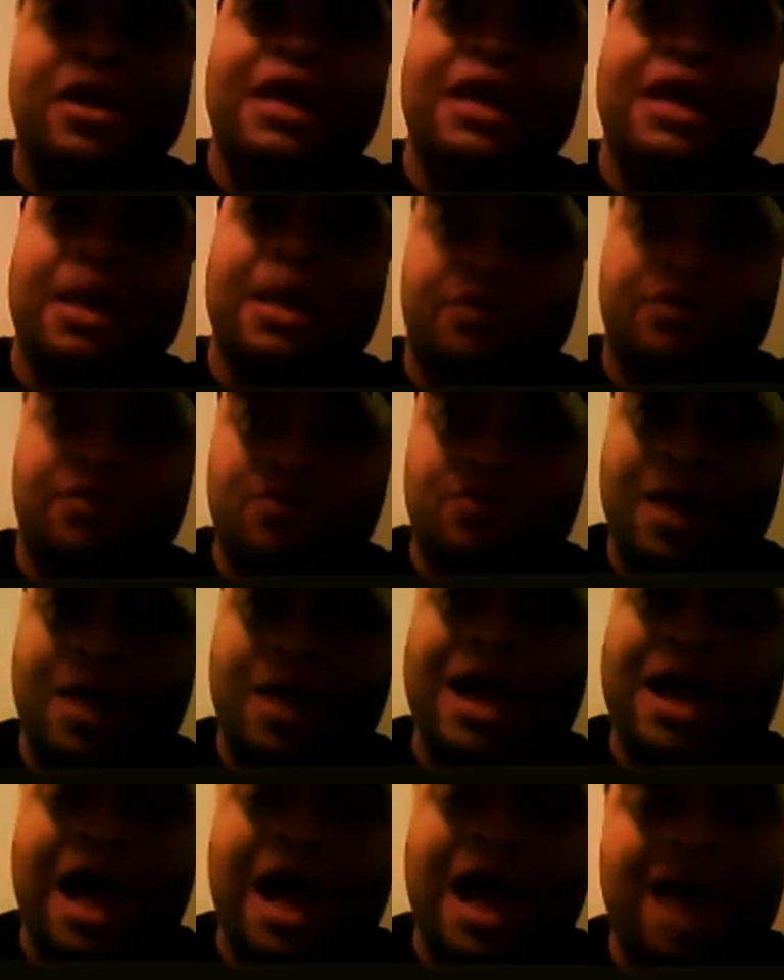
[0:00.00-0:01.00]
It was quite
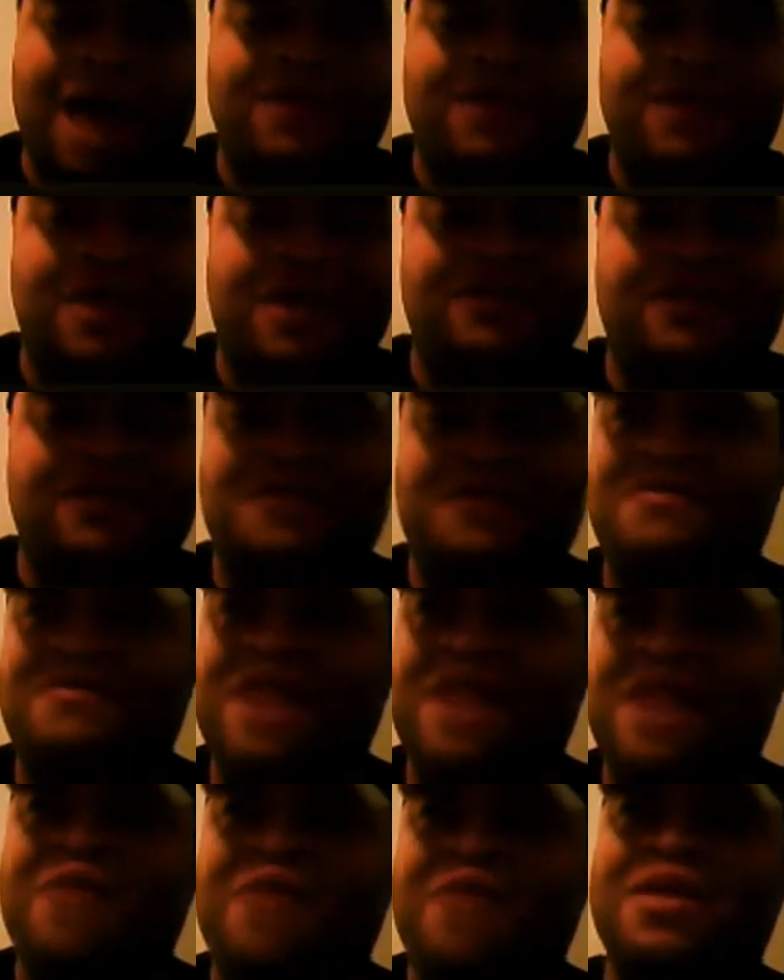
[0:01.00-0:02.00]
obvious and
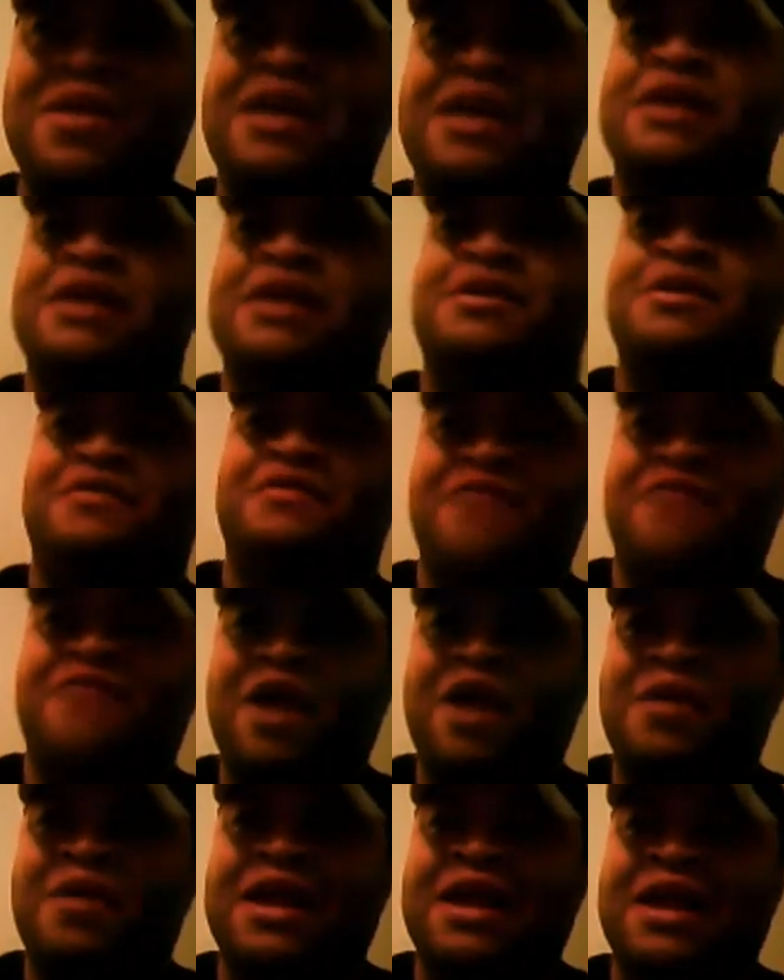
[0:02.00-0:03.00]
very,
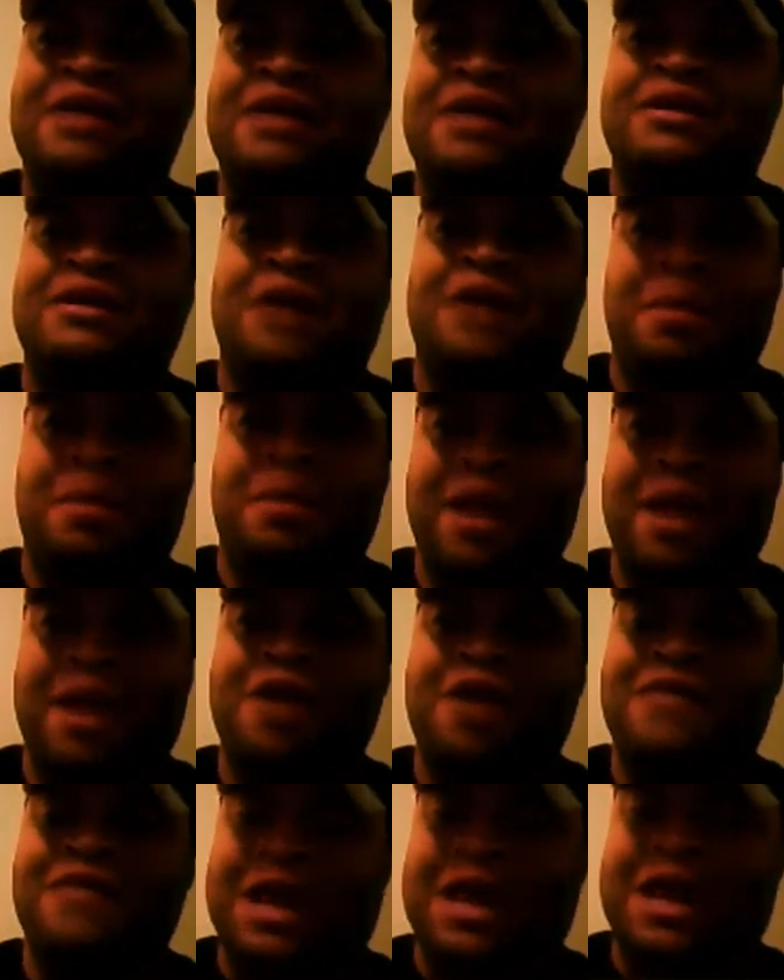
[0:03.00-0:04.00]
very
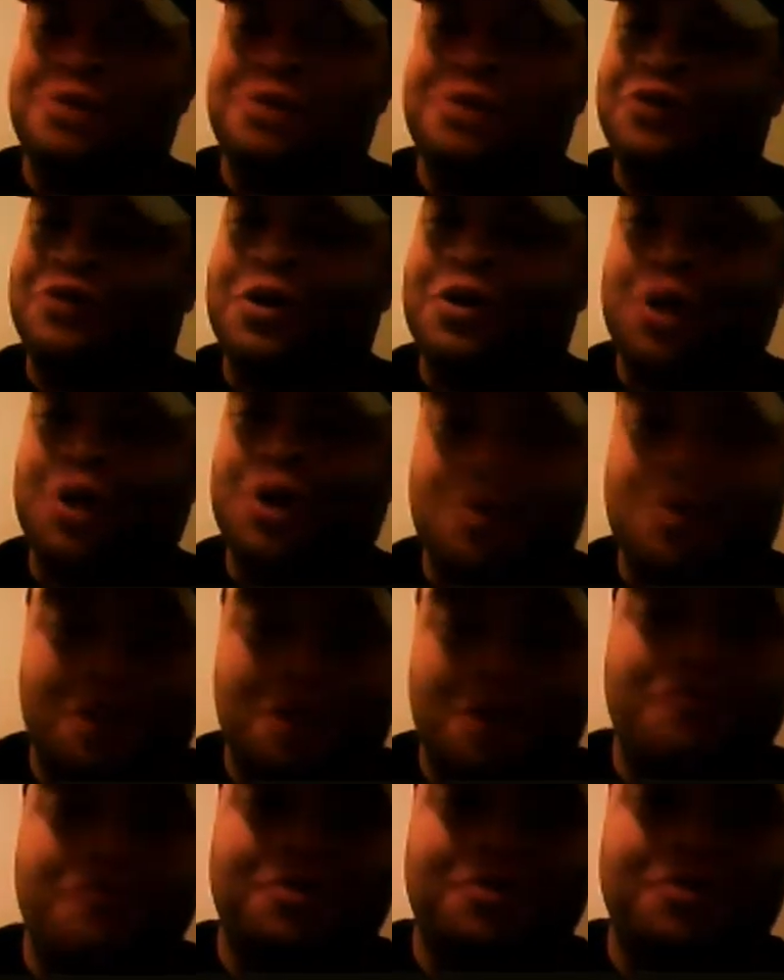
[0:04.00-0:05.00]
apparent that he was going to go over in